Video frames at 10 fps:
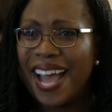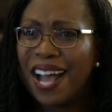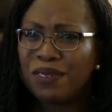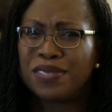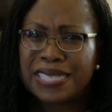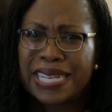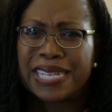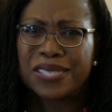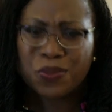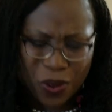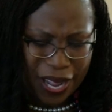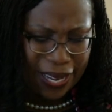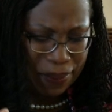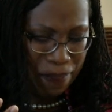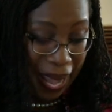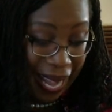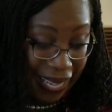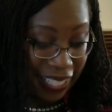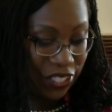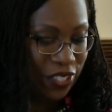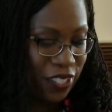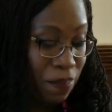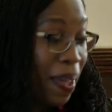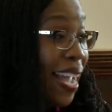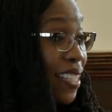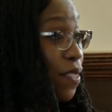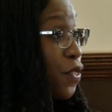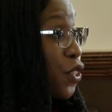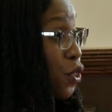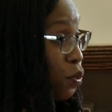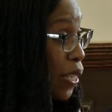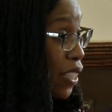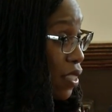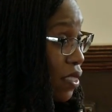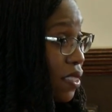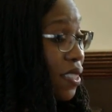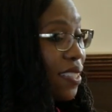How does one manage the demands of your career